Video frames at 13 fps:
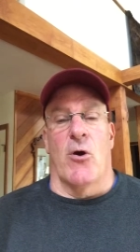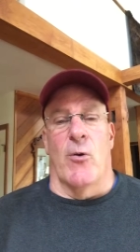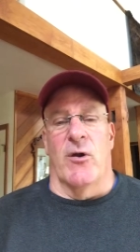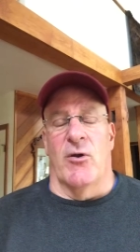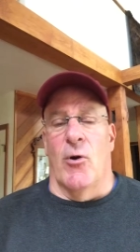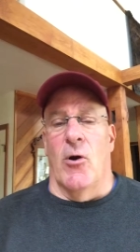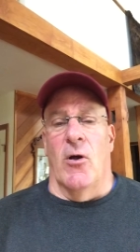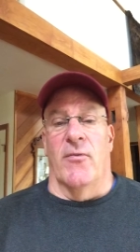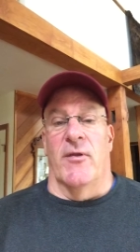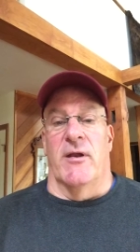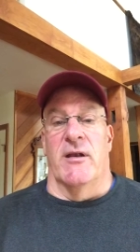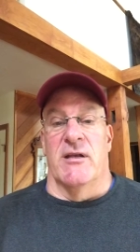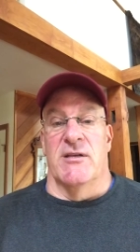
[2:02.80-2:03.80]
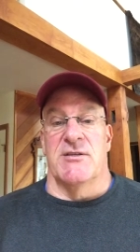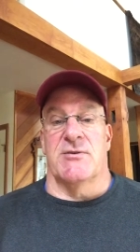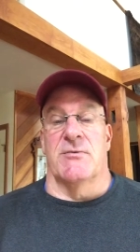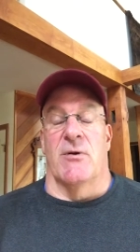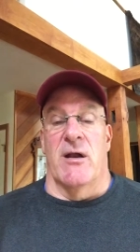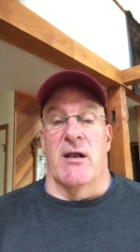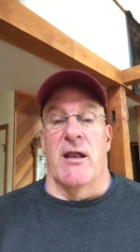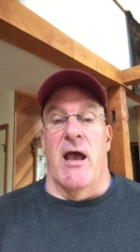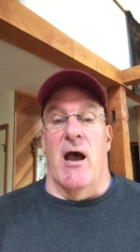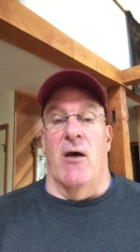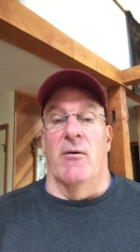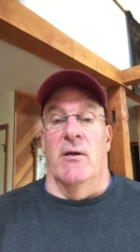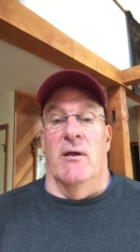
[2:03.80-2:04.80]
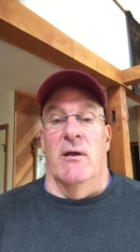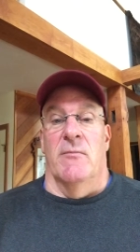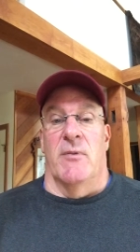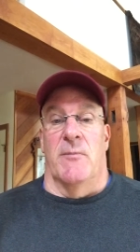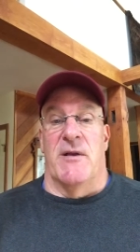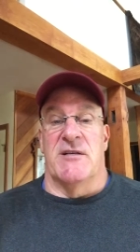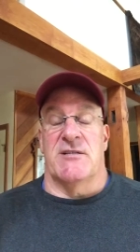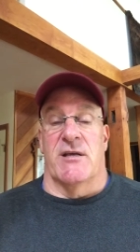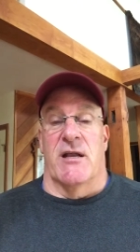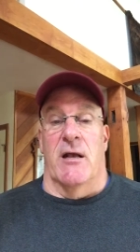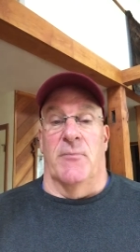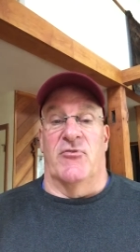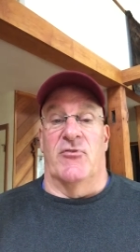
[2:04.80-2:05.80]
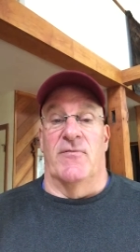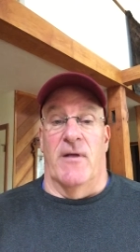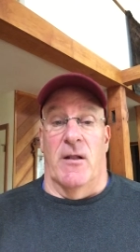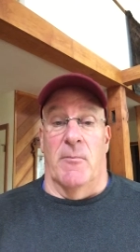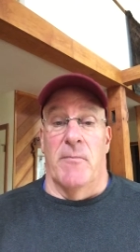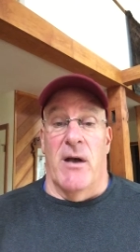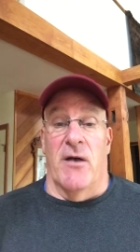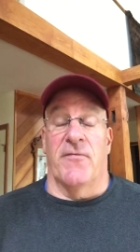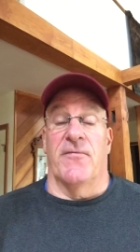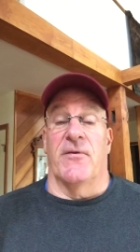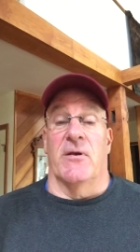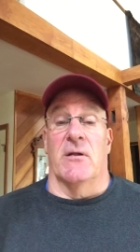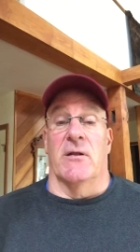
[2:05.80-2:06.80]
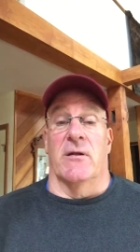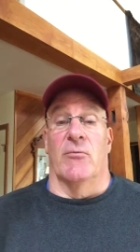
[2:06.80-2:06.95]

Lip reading: go into all that it is right now, but basically it helps develop mouthfeel.